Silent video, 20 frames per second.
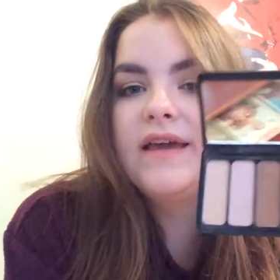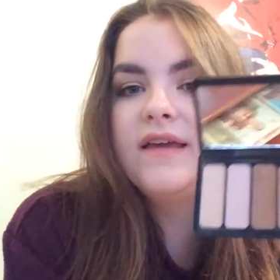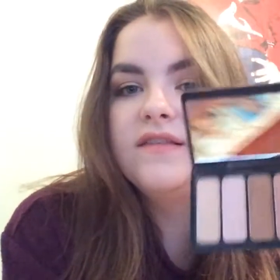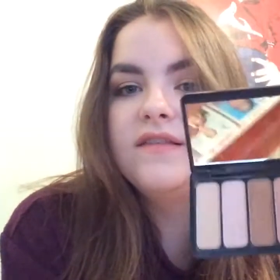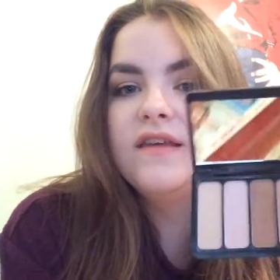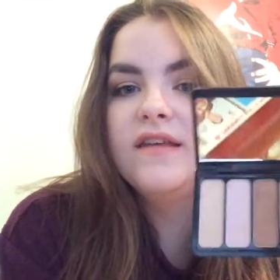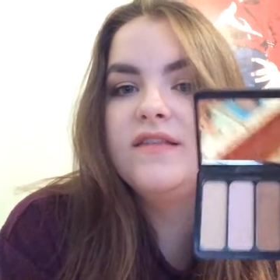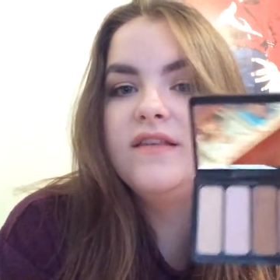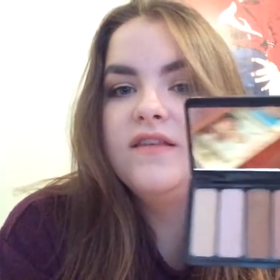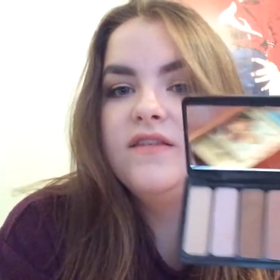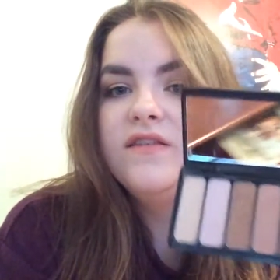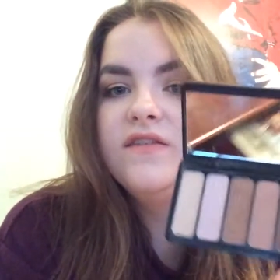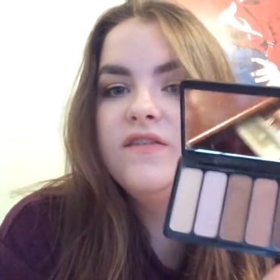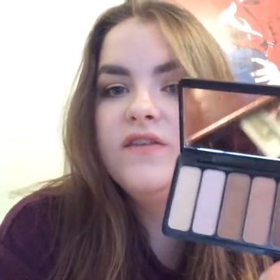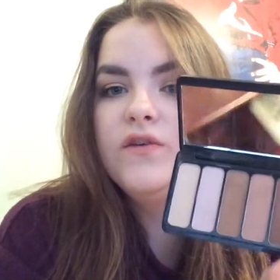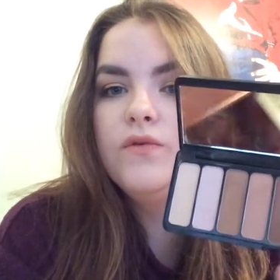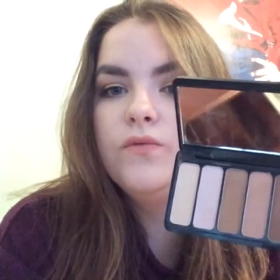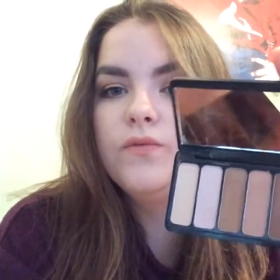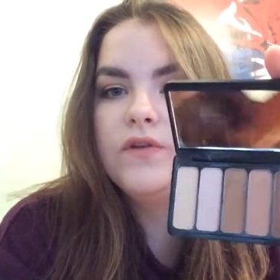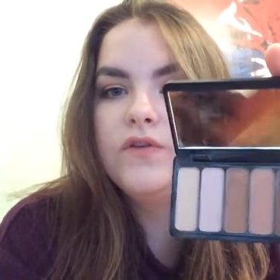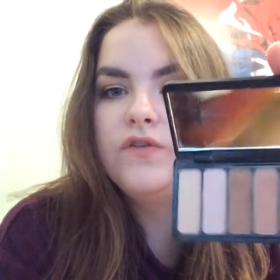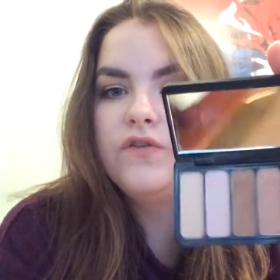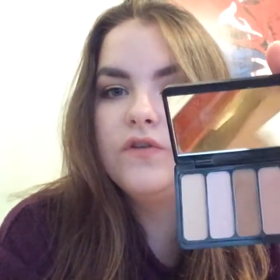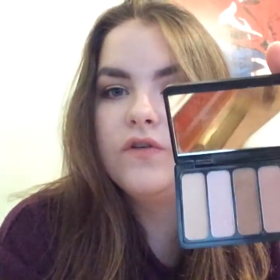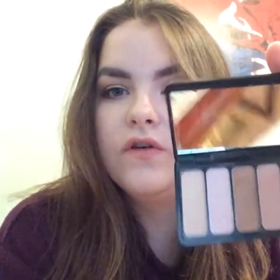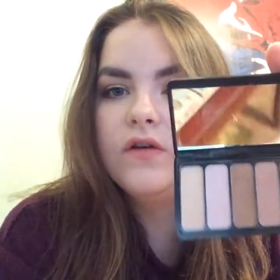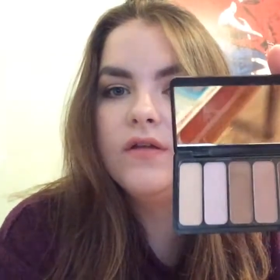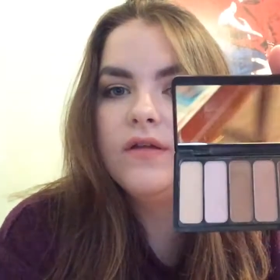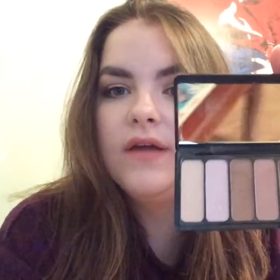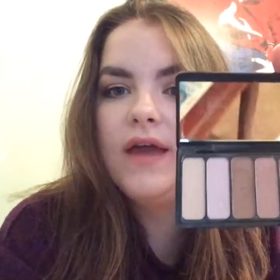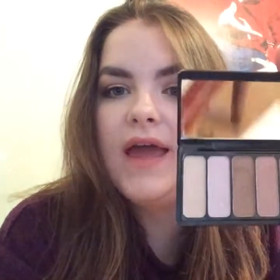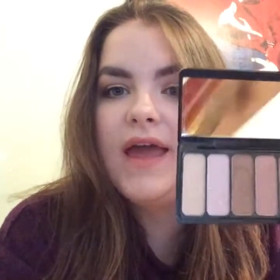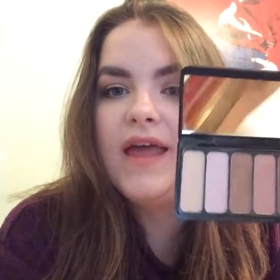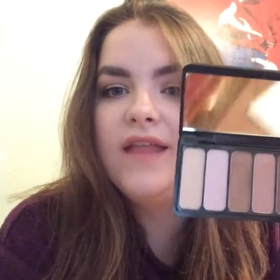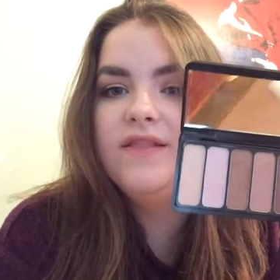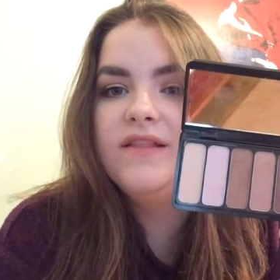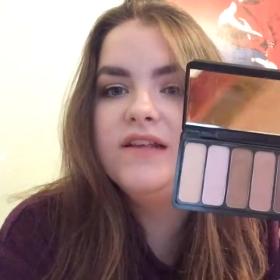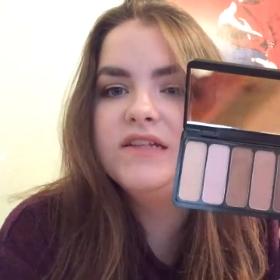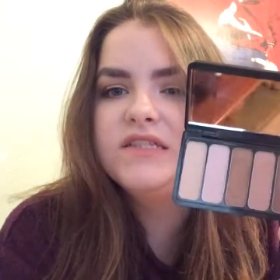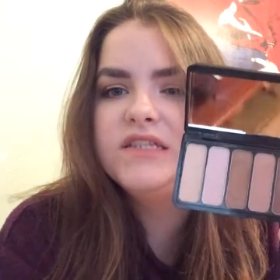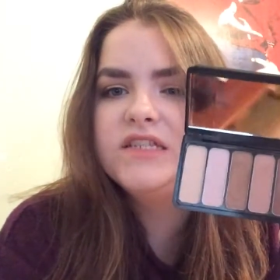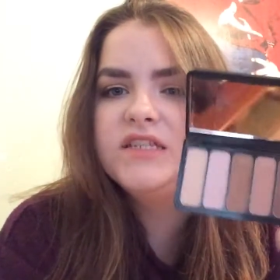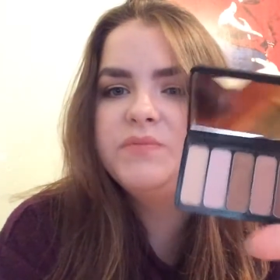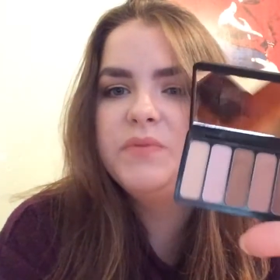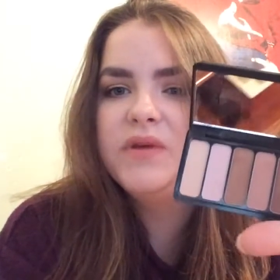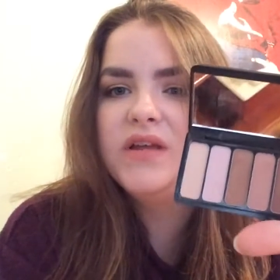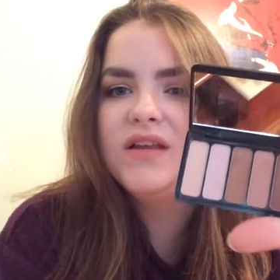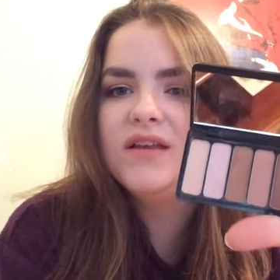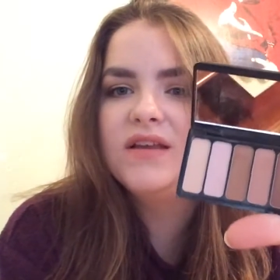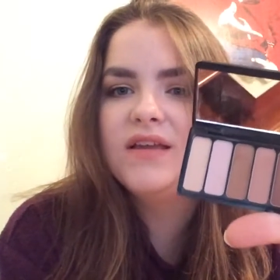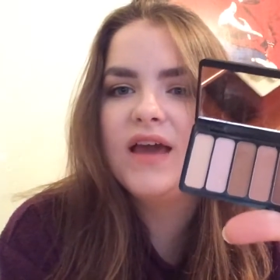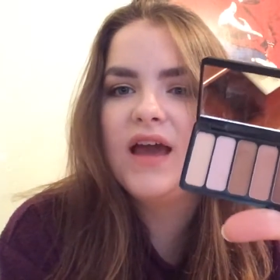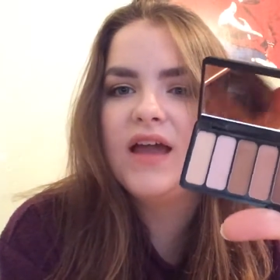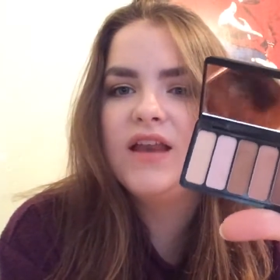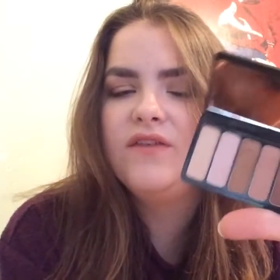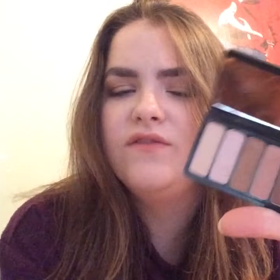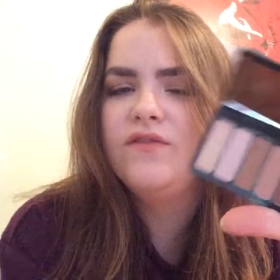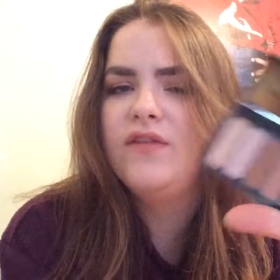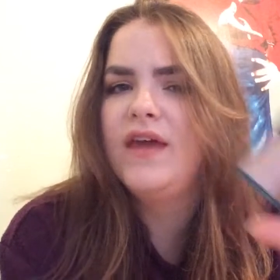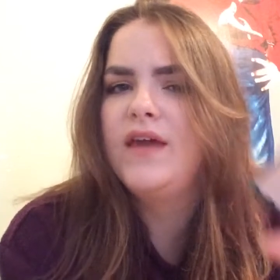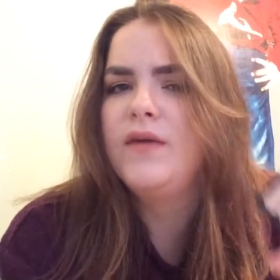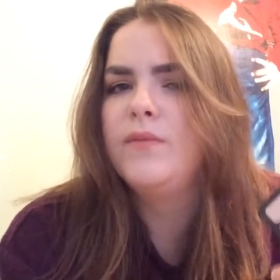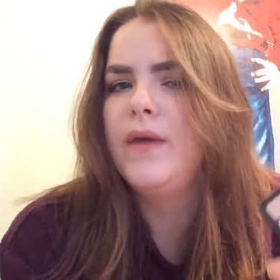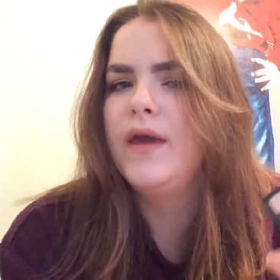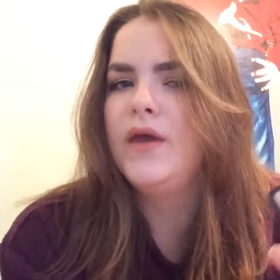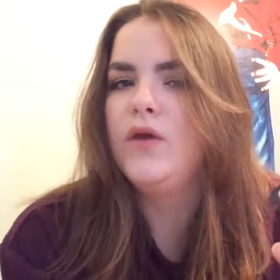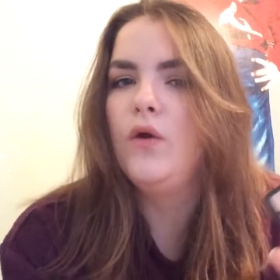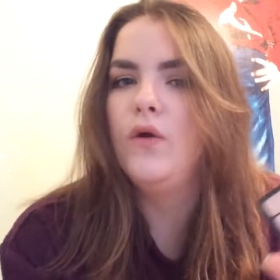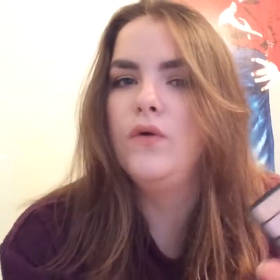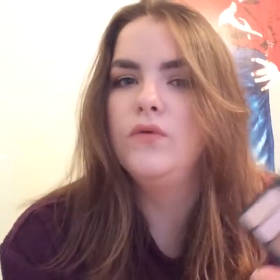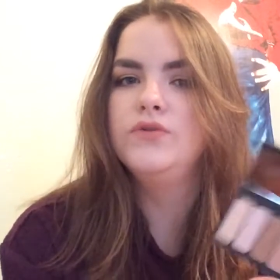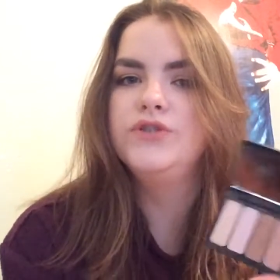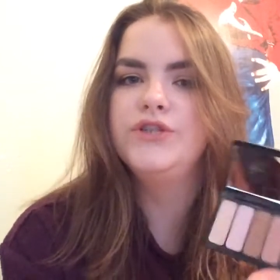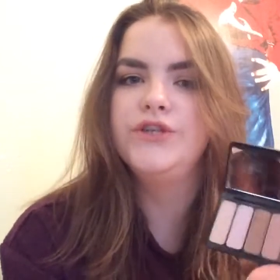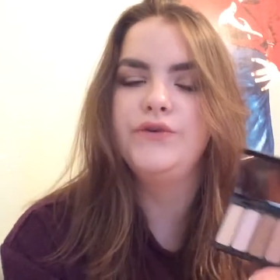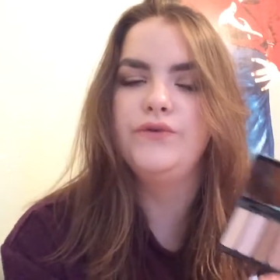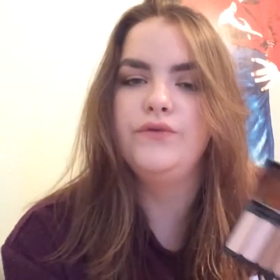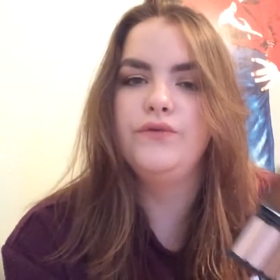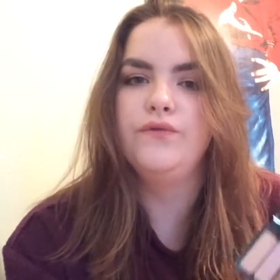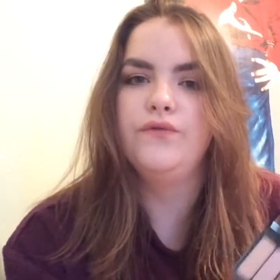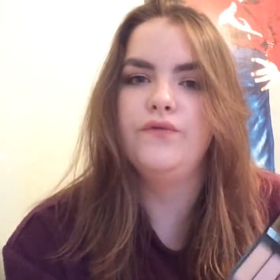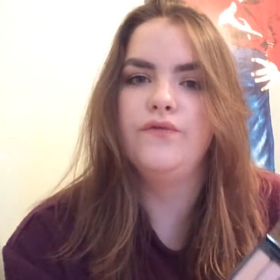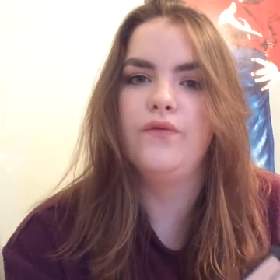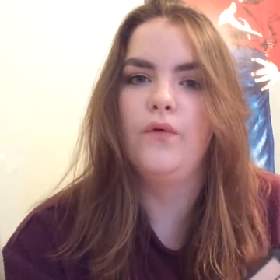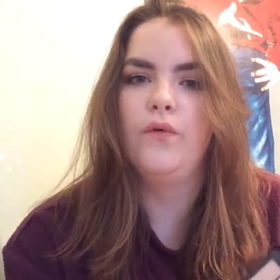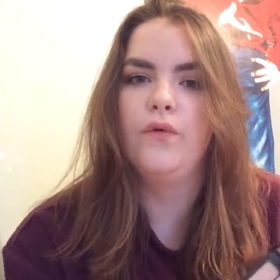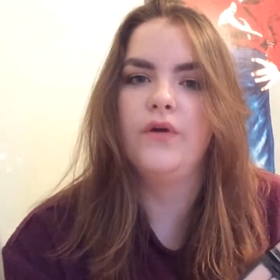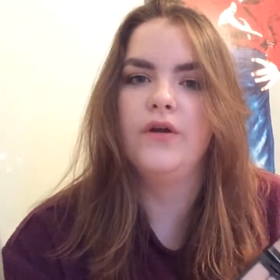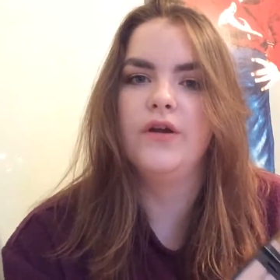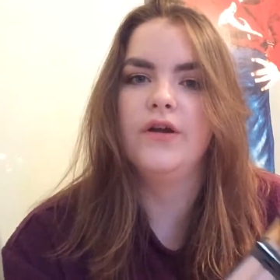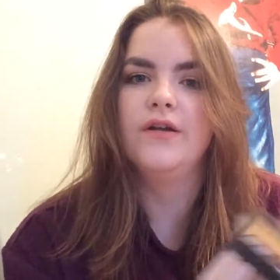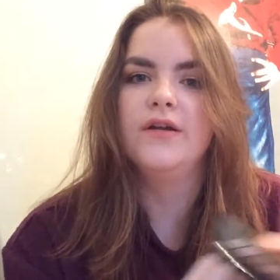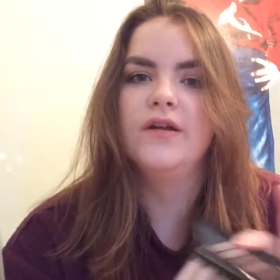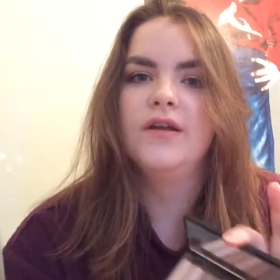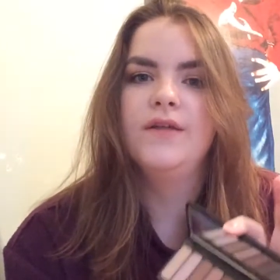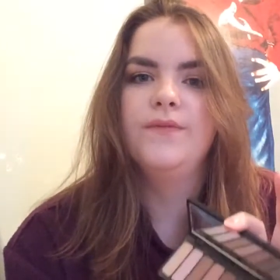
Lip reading: I said, this is the original, and this has been kind of like my go-to for